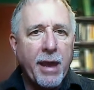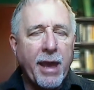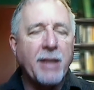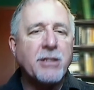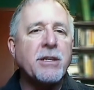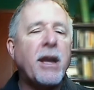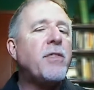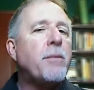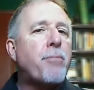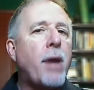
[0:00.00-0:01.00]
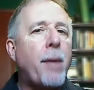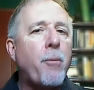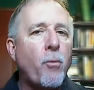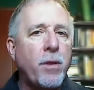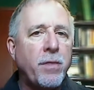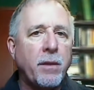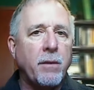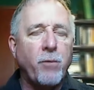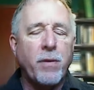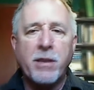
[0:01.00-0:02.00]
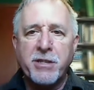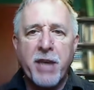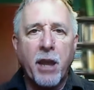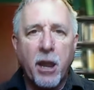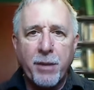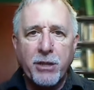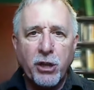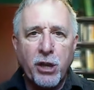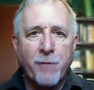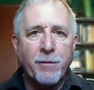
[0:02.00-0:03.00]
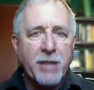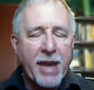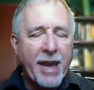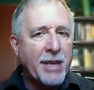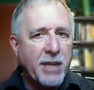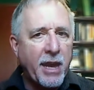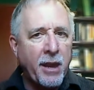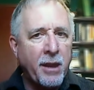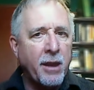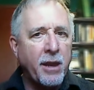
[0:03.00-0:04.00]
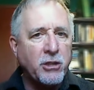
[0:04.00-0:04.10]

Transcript: And it's not the problem with the Design Automation Conference as a